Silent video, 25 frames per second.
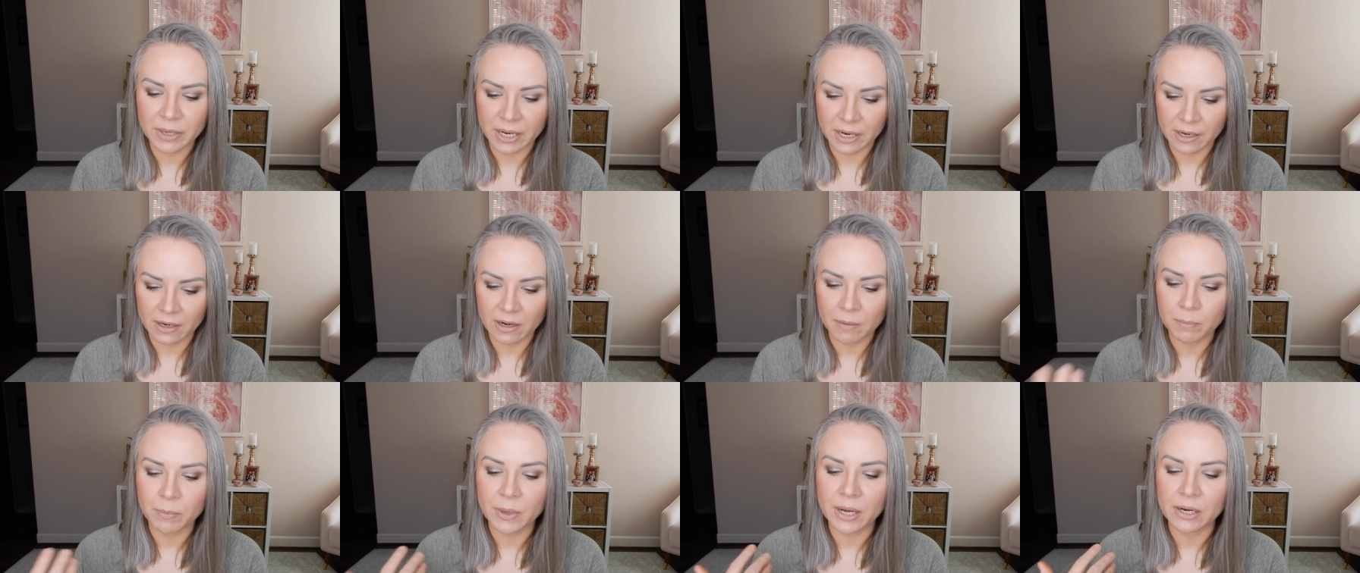
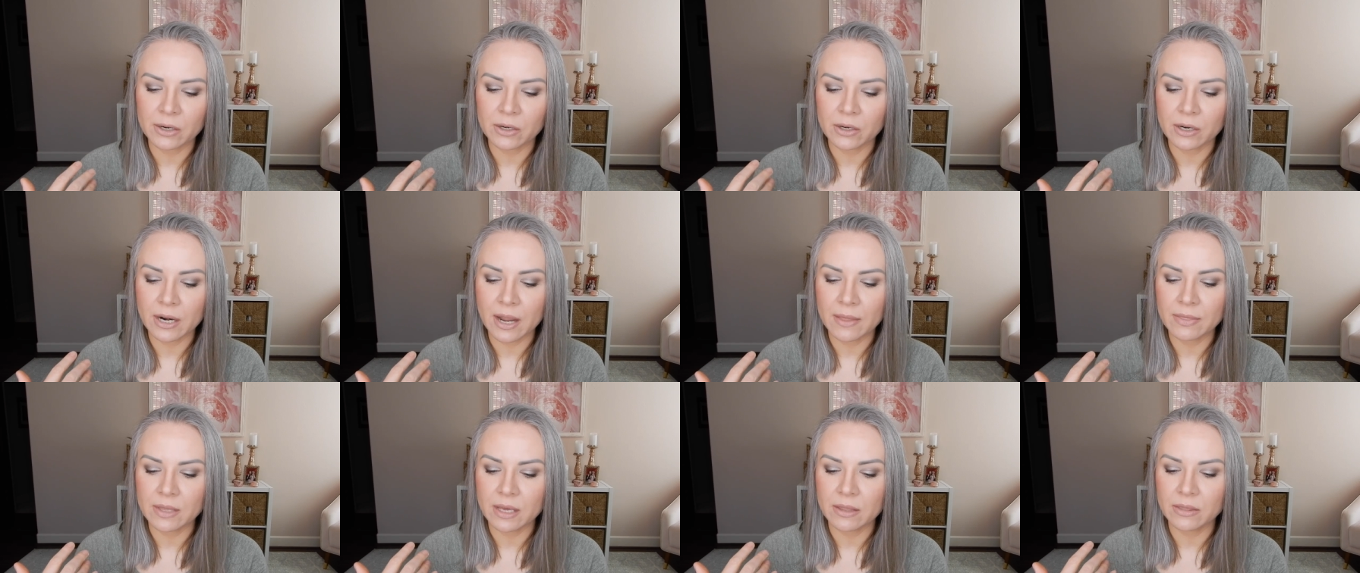peanut
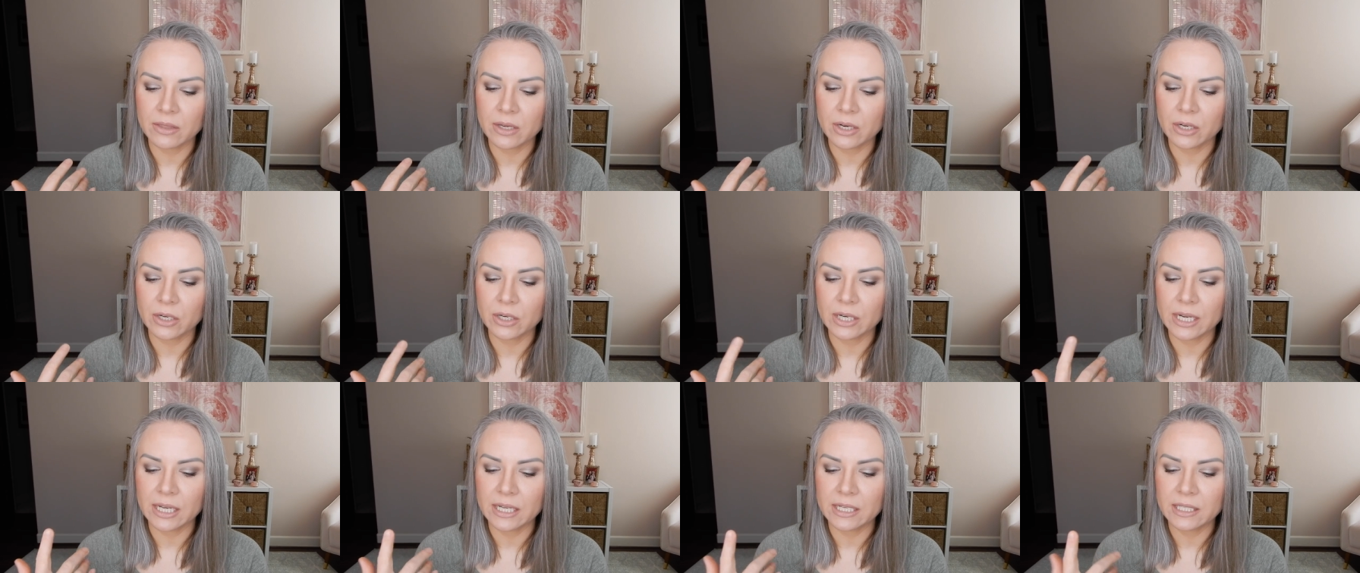butter, and then
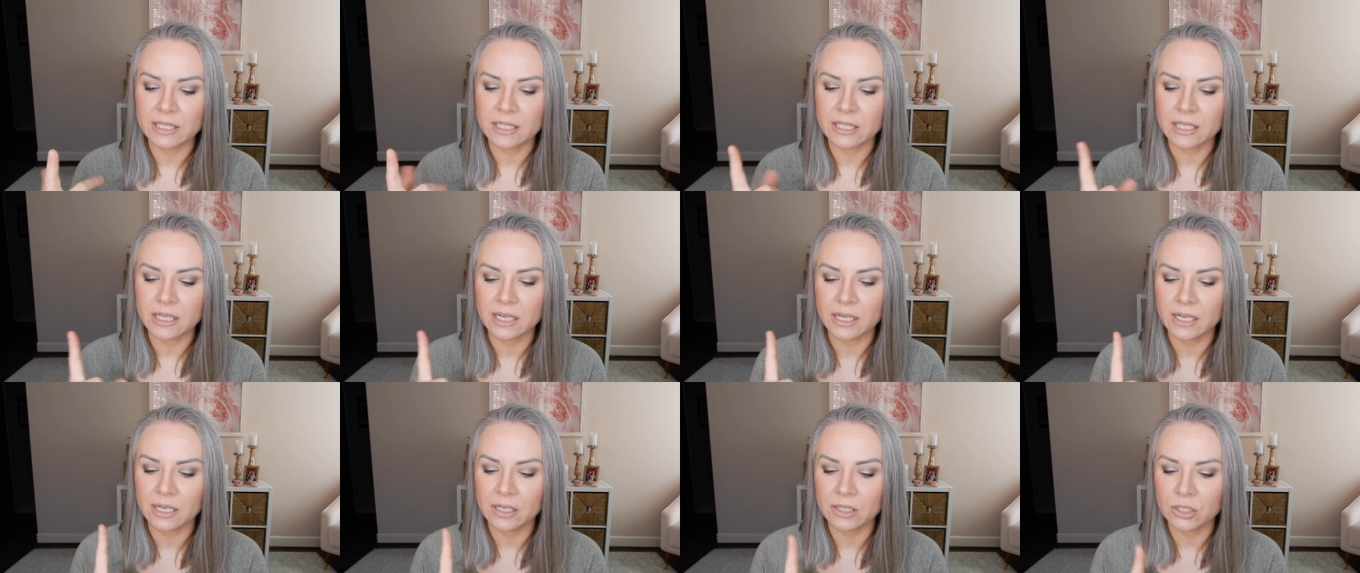there is
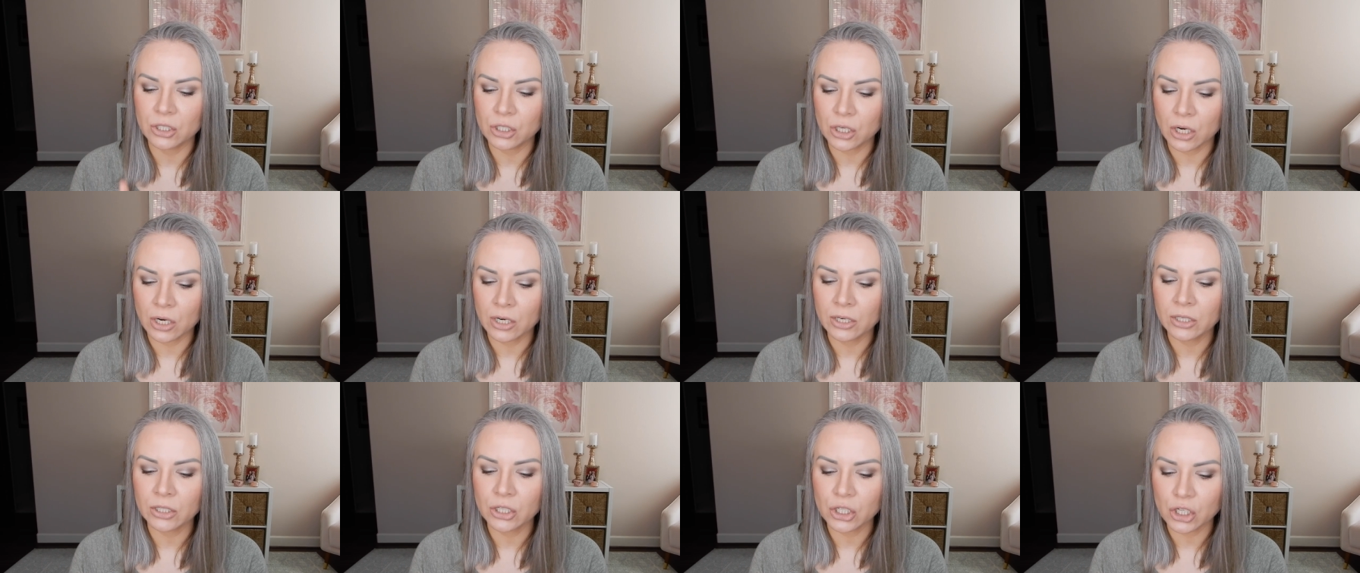the
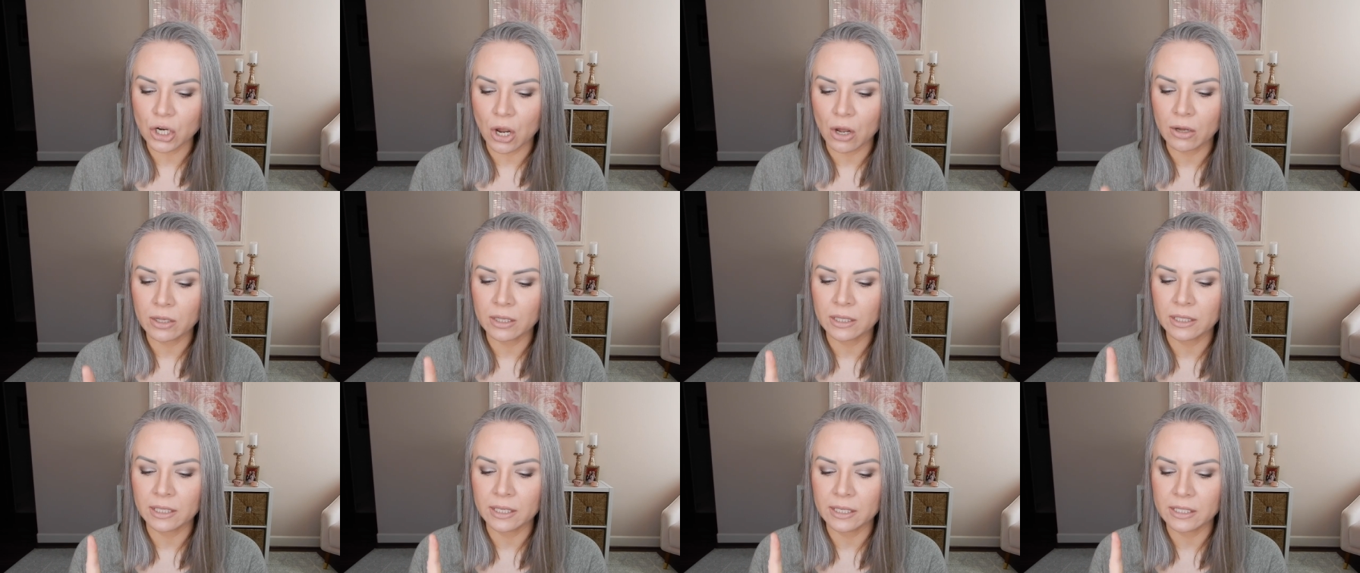dark
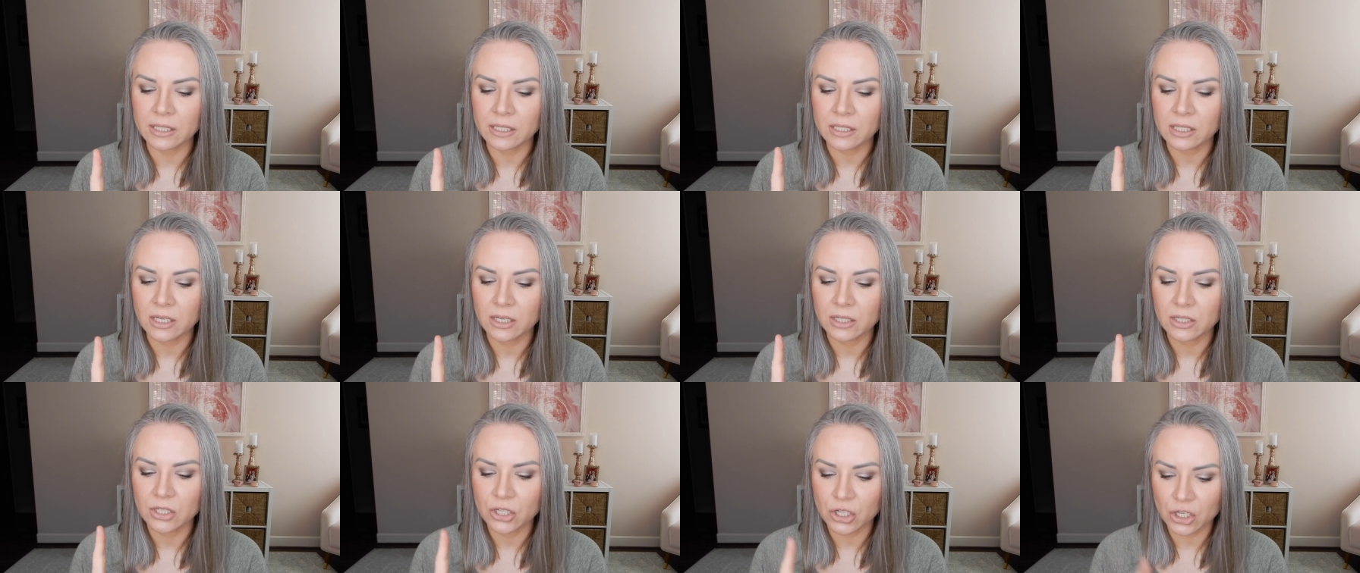chocolate
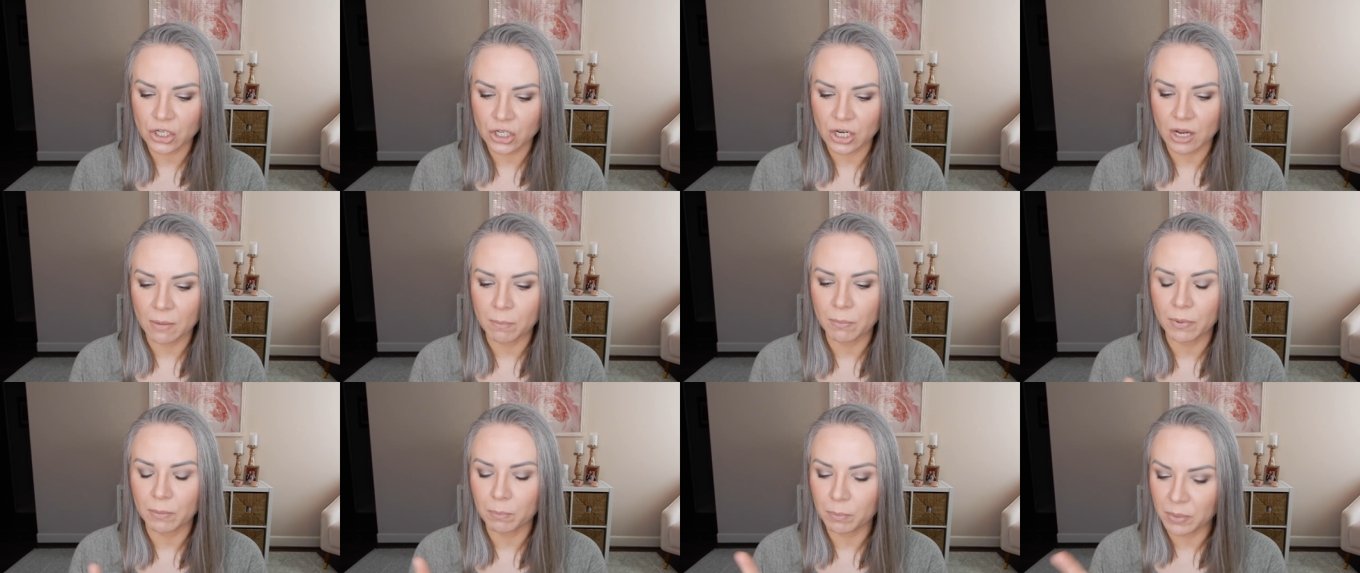
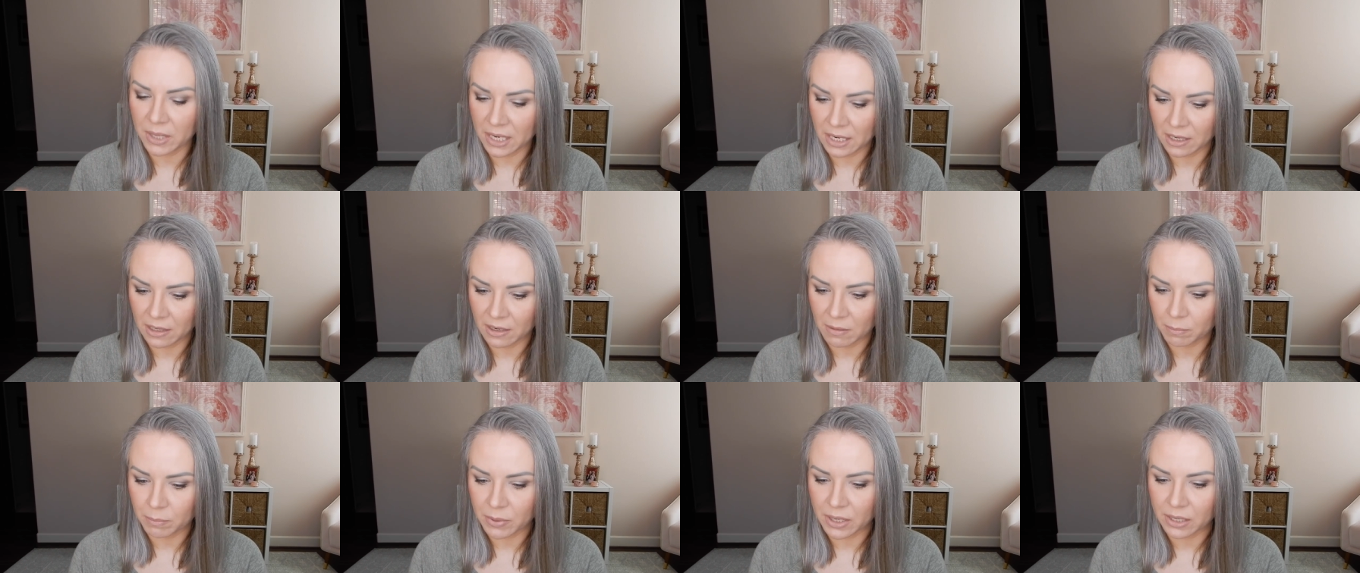chip
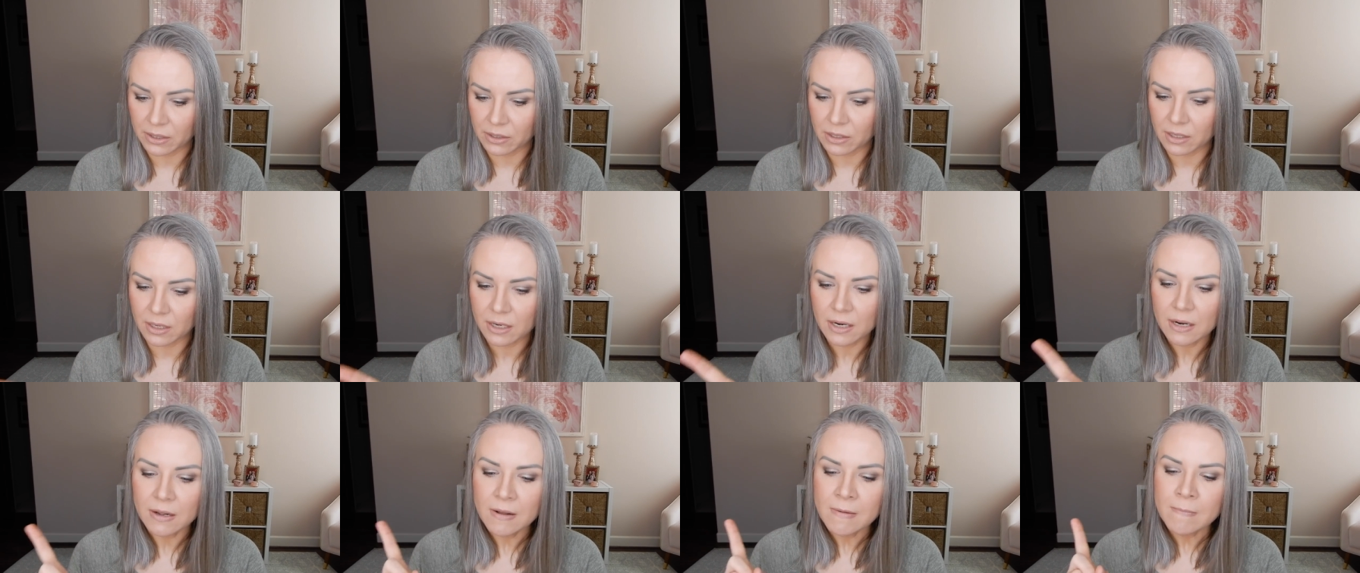peanut
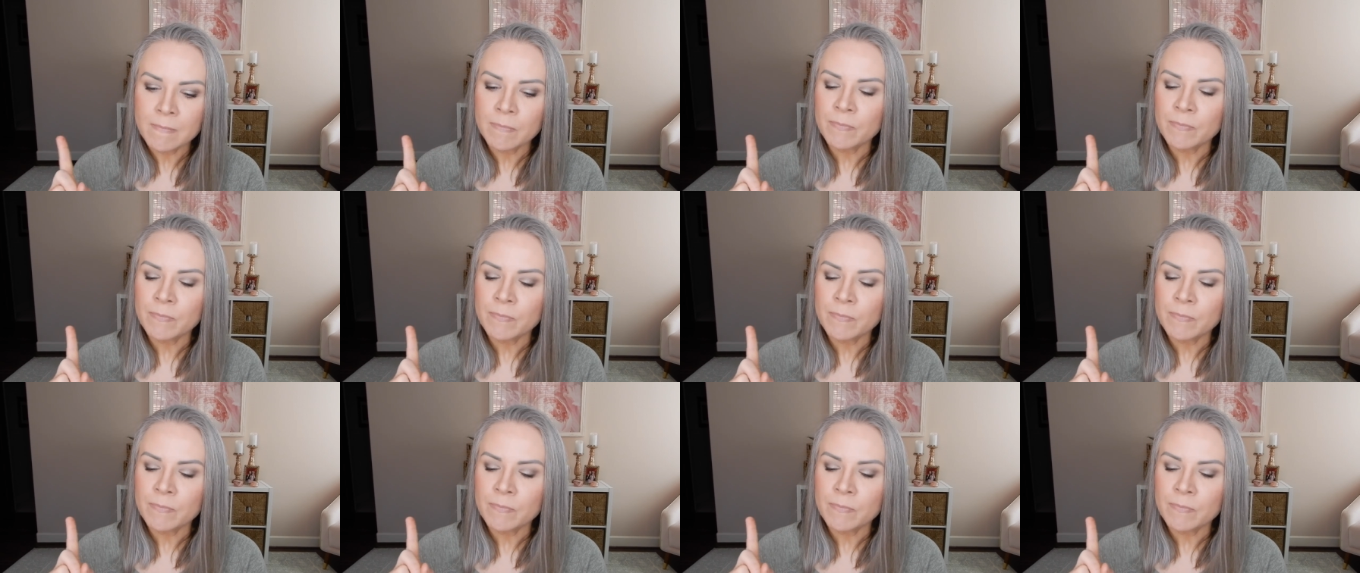butter.